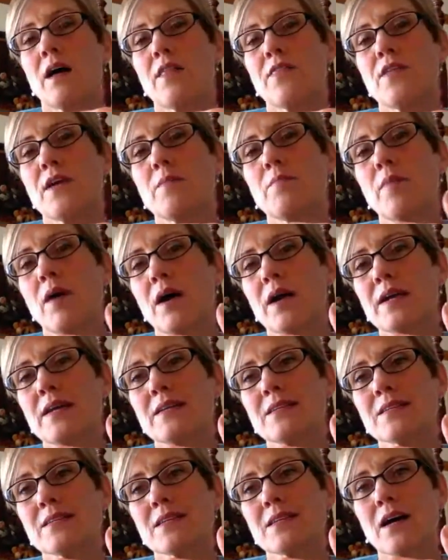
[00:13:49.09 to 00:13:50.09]
they
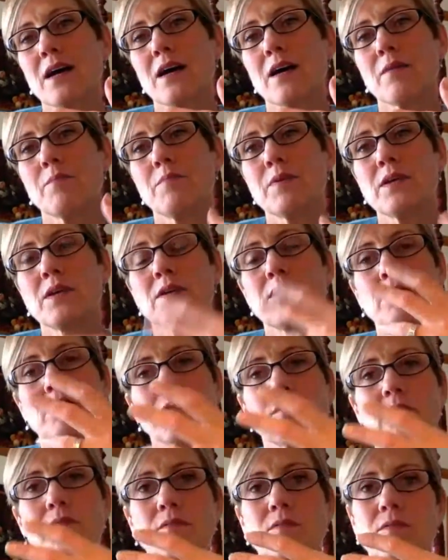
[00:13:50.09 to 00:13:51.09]
might be
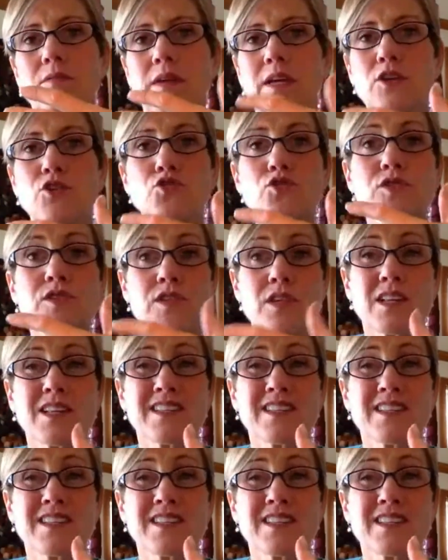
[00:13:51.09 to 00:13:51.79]
interested